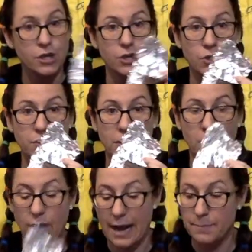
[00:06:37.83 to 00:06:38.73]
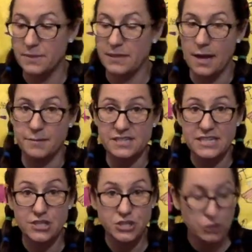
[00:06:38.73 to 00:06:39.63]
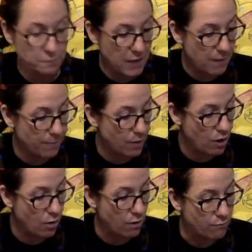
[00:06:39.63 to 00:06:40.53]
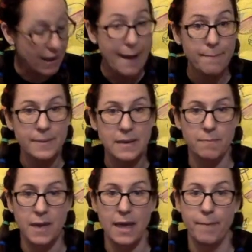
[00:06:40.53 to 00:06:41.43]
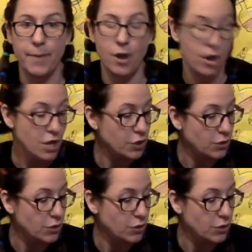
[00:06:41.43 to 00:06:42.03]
you can grab tissue paper or wrapping paper.